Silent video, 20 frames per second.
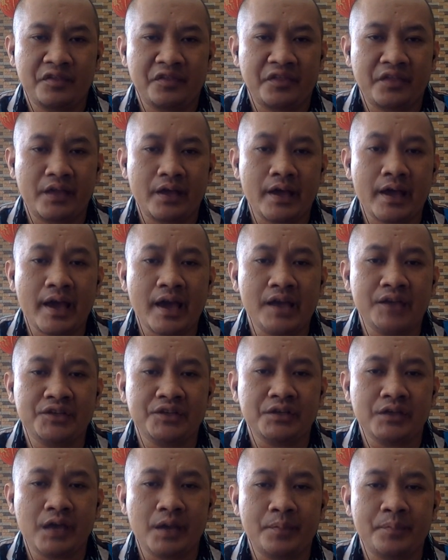a
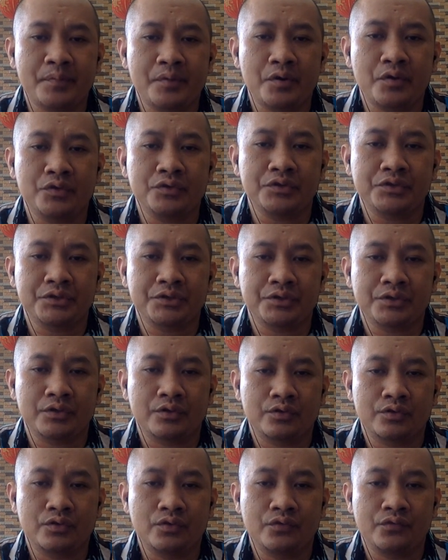hedging approach
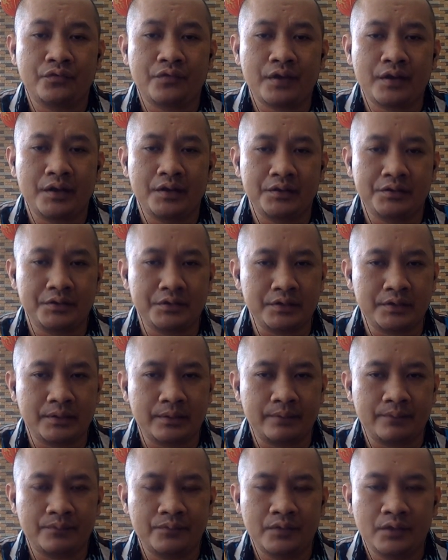to financing.
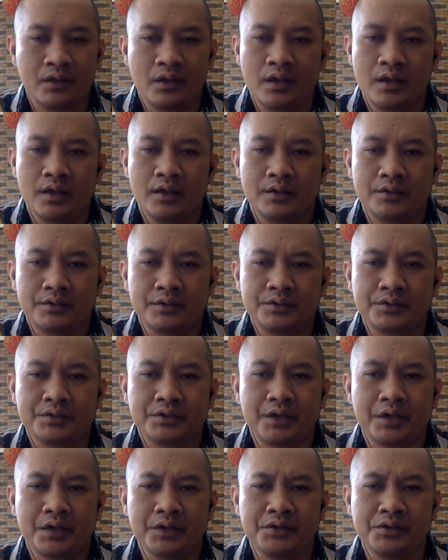The
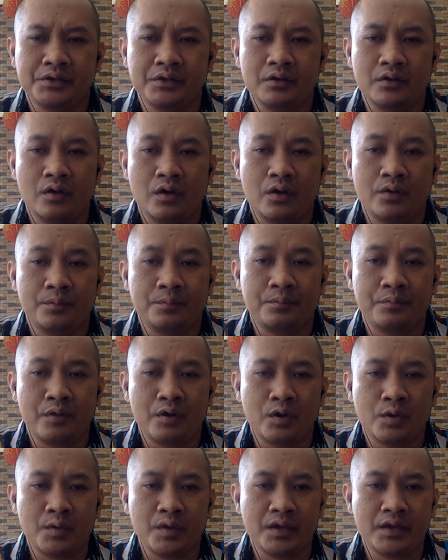schedule of
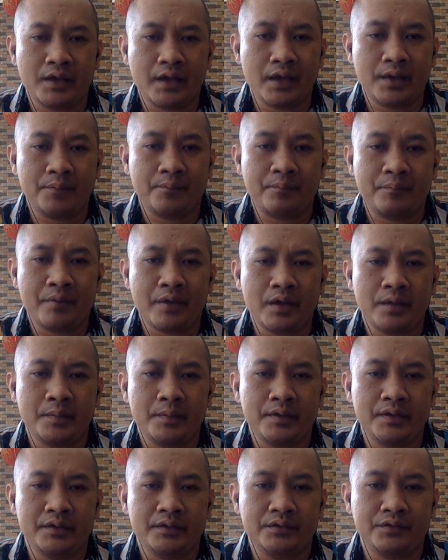borrowing and
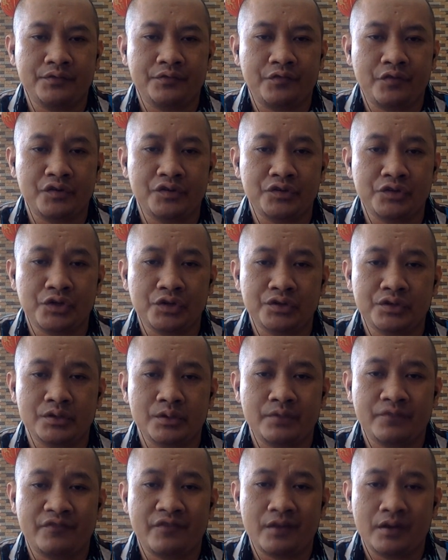payments for
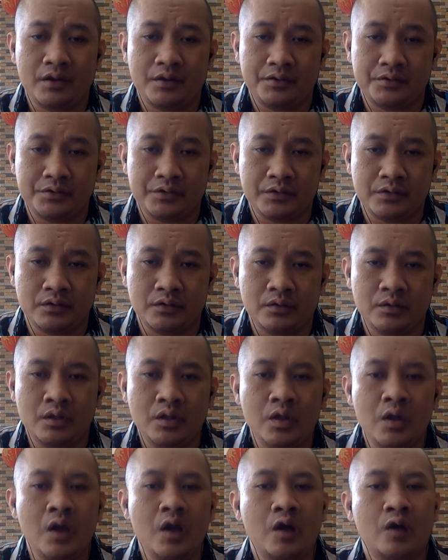short-term financing
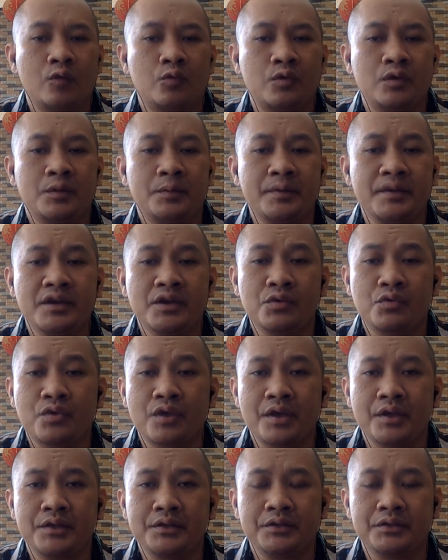will be
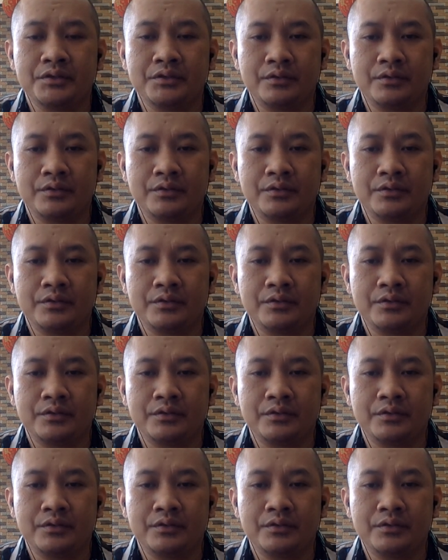arranged